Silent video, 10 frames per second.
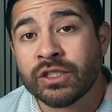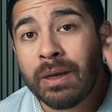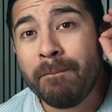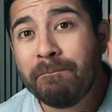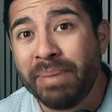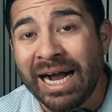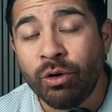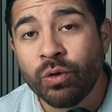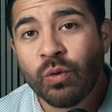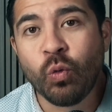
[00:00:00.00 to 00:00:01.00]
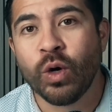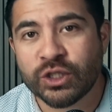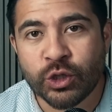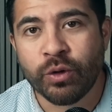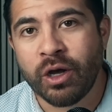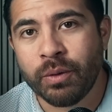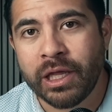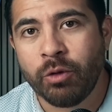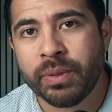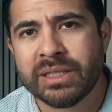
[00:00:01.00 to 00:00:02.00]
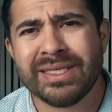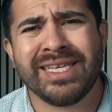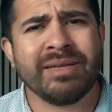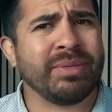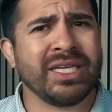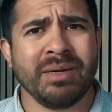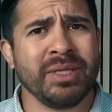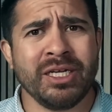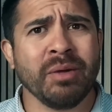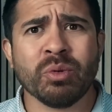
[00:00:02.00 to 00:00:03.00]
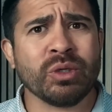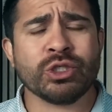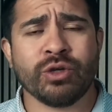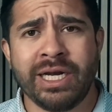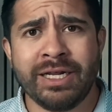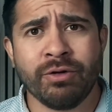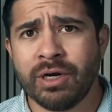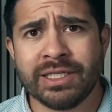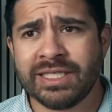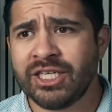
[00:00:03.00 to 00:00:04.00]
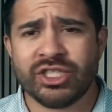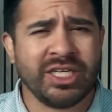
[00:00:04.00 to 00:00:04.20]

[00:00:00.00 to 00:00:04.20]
about what's going on with L P T and becoming the number one training organization.